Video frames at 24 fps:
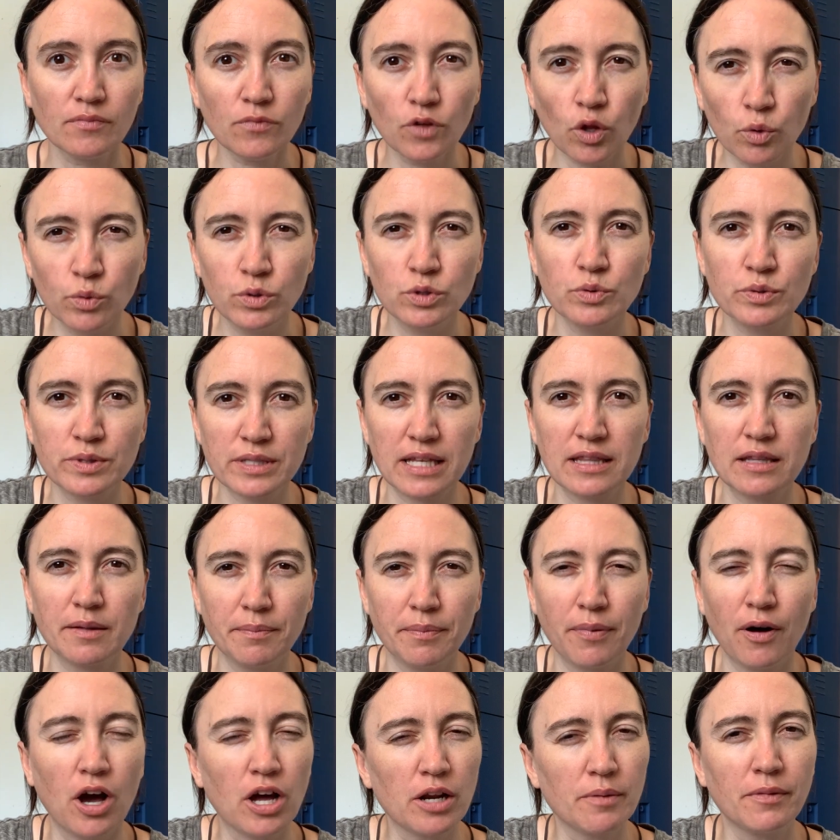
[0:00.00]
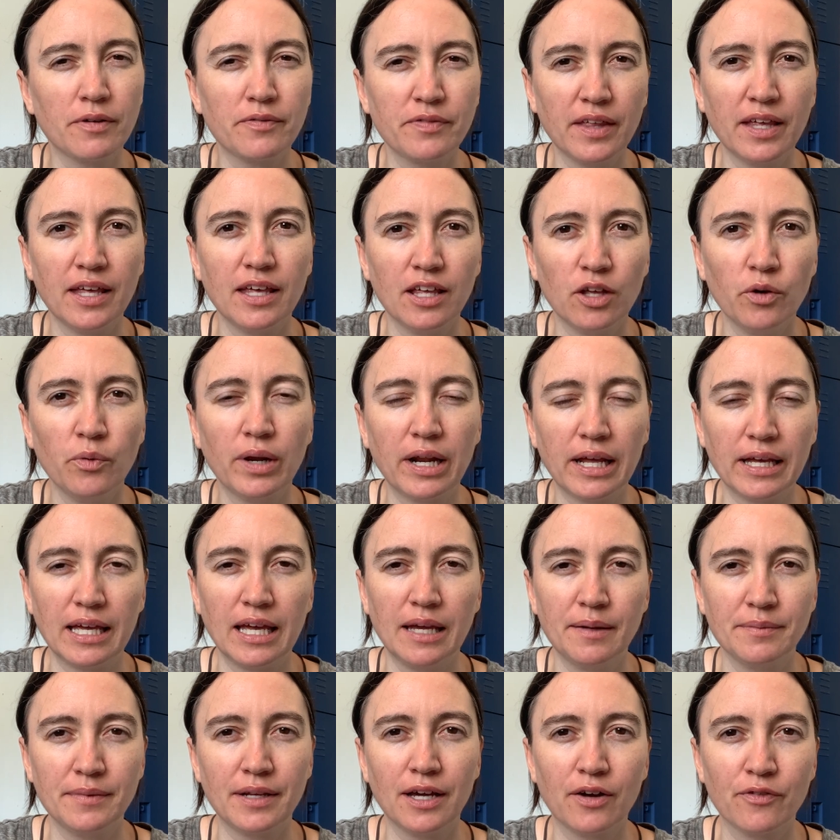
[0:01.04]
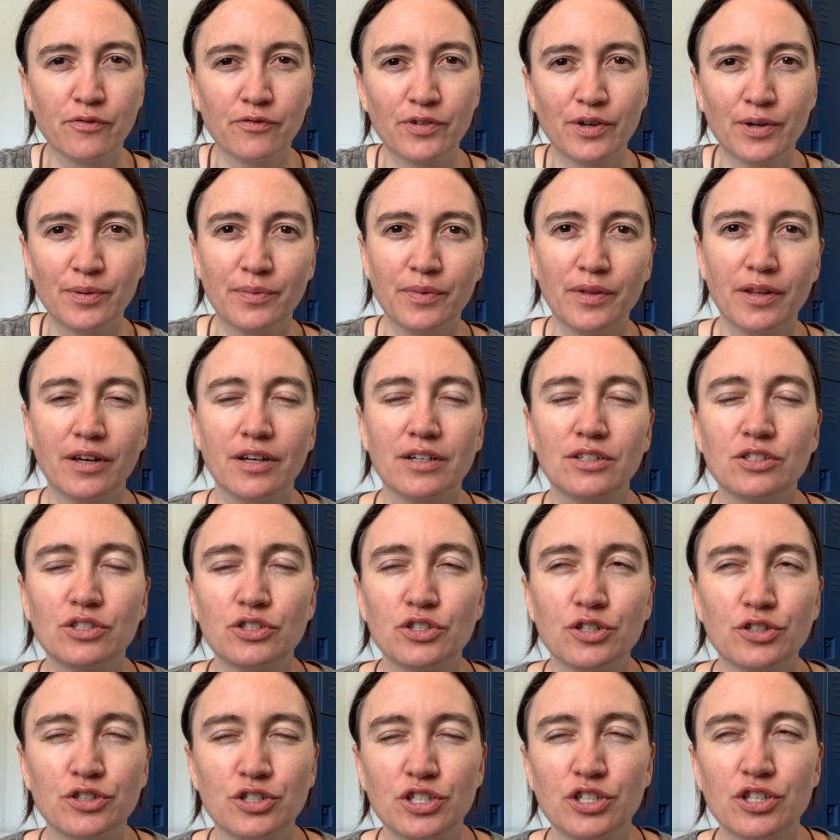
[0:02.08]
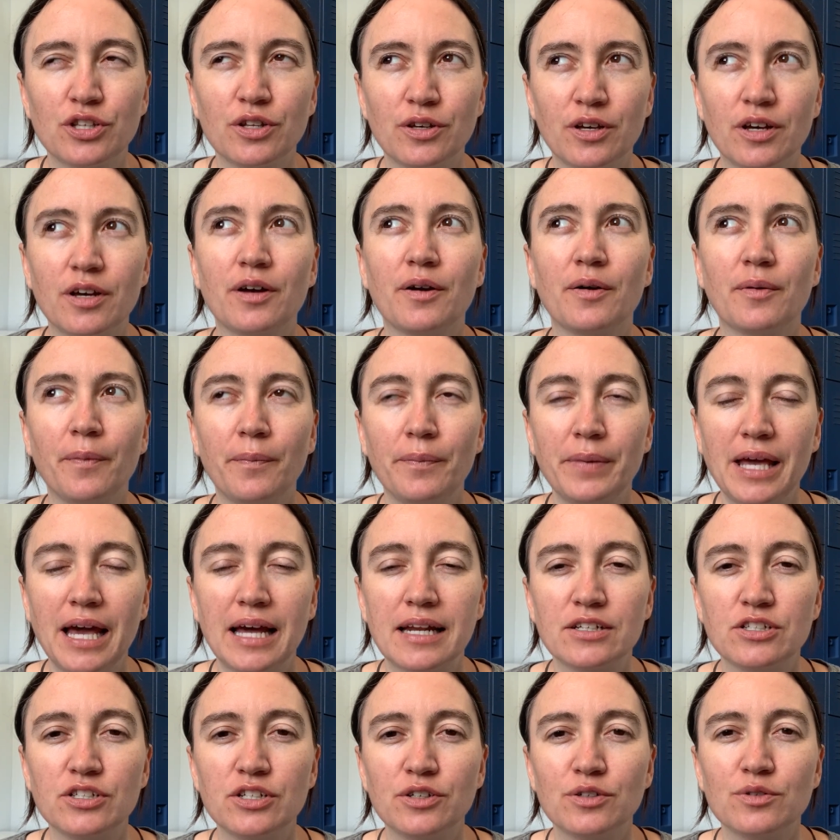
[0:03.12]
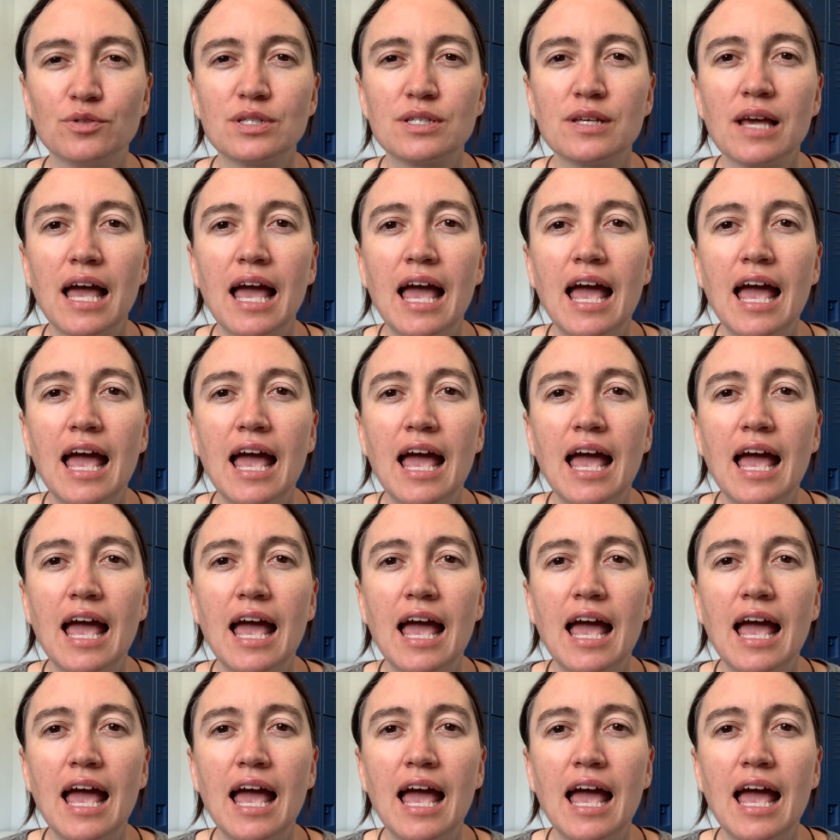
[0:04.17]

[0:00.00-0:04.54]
which was at the bottom of the hill when I came down from the Church of the Beatitudes.